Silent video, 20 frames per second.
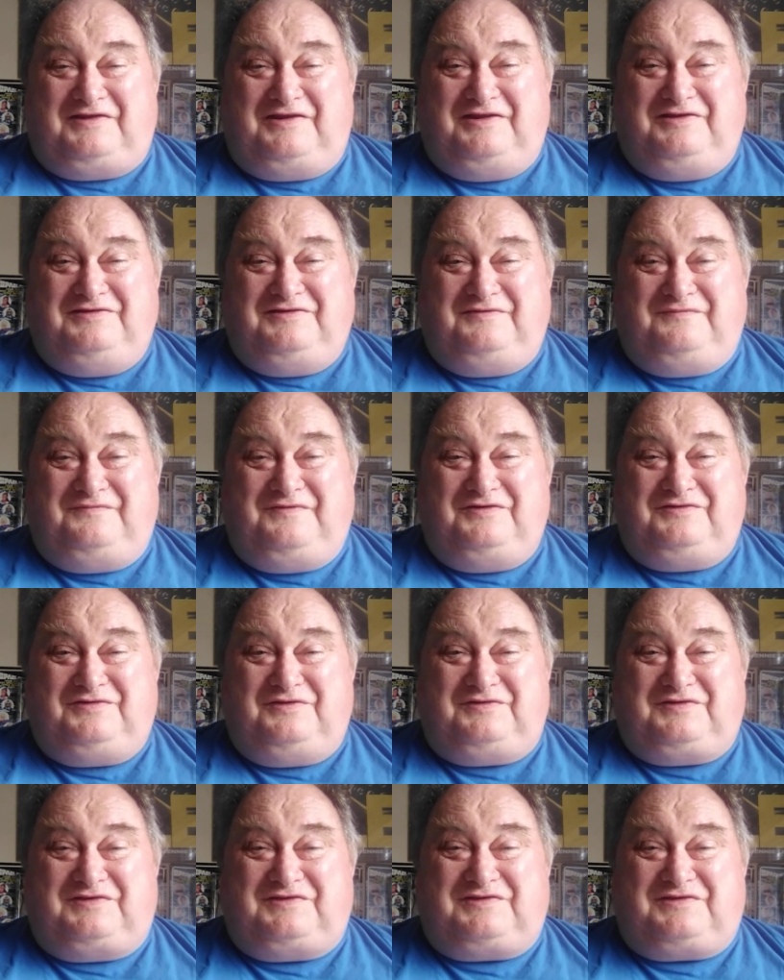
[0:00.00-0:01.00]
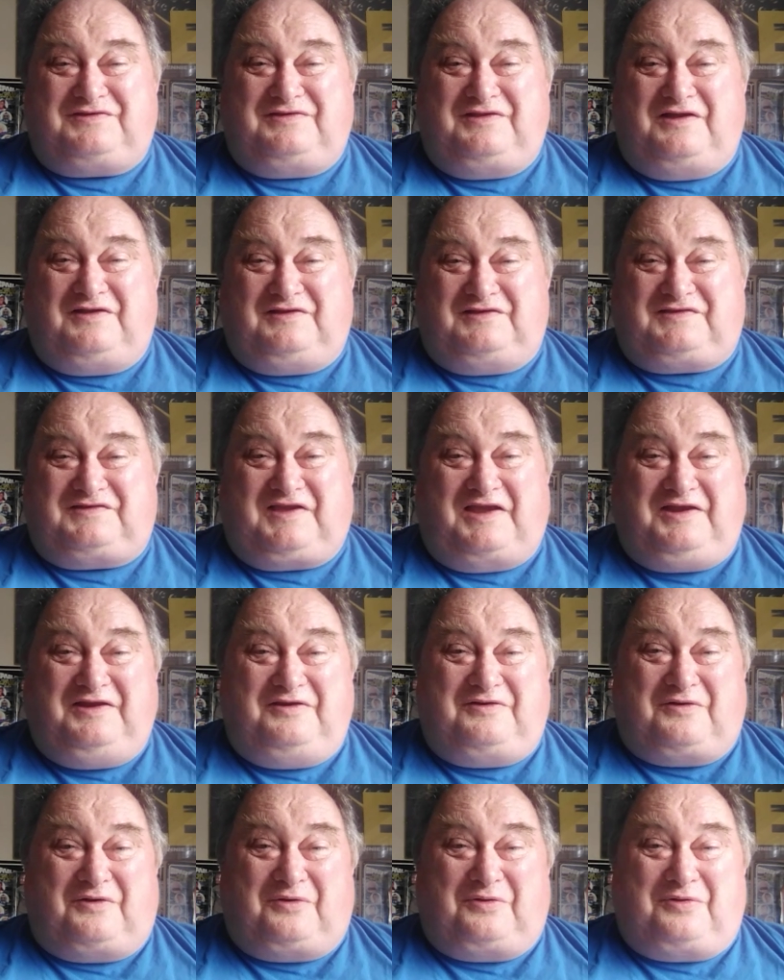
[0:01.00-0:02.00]
an individual
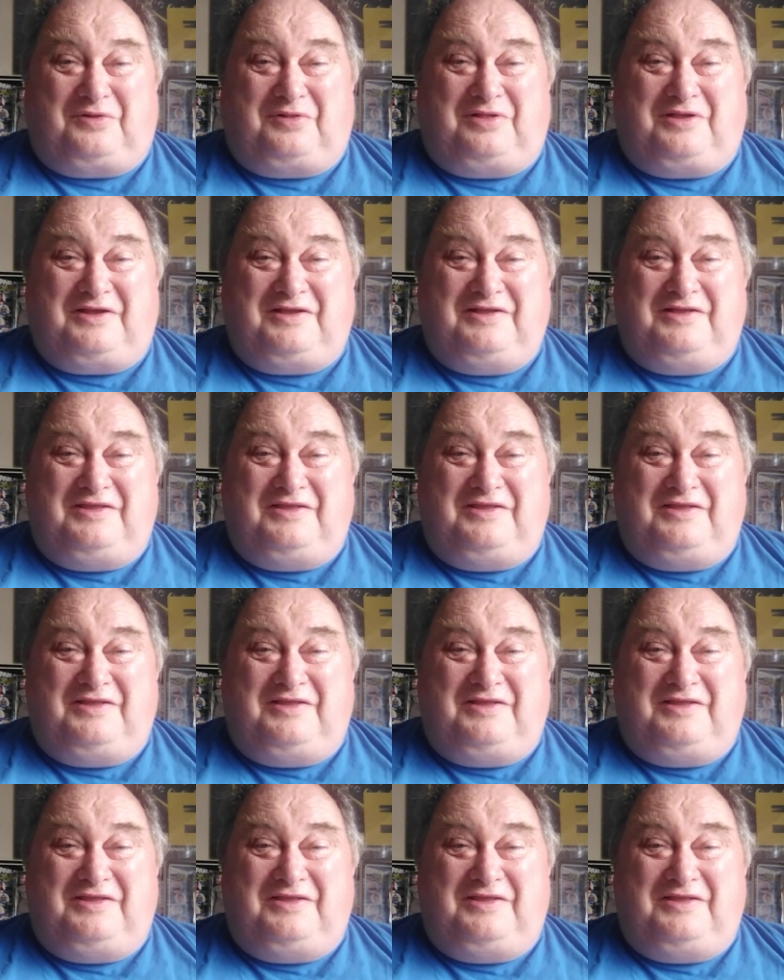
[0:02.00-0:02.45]
single.